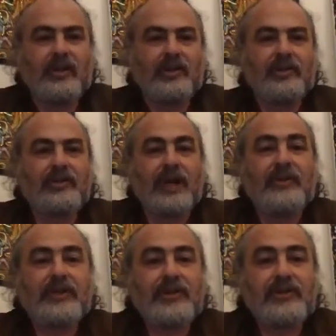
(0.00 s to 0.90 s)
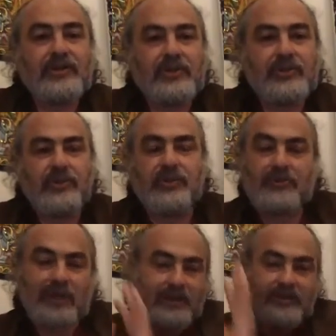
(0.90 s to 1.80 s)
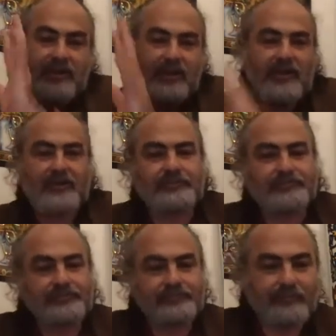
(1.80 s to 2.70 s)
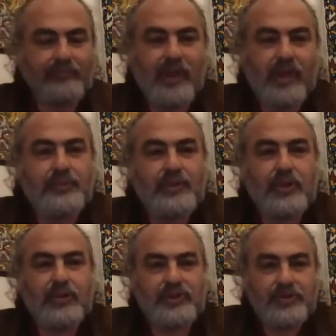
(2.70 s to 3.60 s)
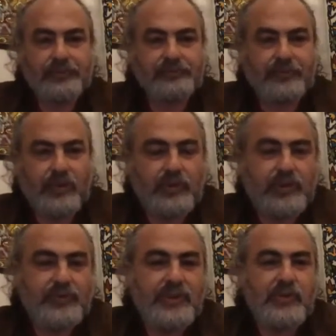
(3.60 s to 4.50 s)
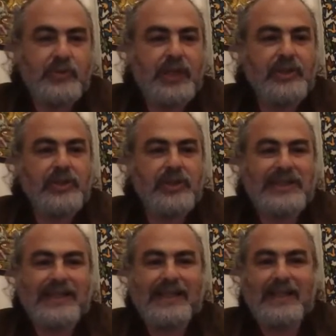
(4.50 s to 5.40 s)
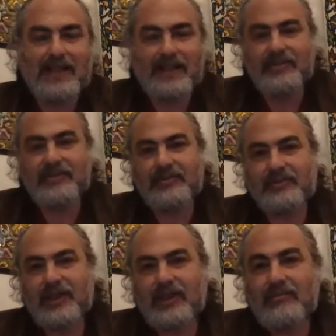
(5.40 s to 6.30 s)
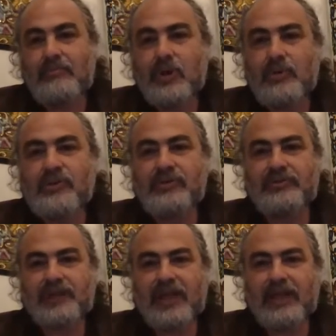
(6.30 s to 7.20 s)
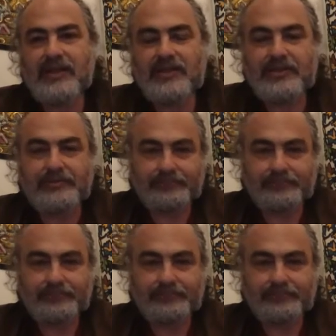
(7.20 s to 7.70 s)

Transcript: the right thing to do, the right approach, which means we actually neglect most of reality.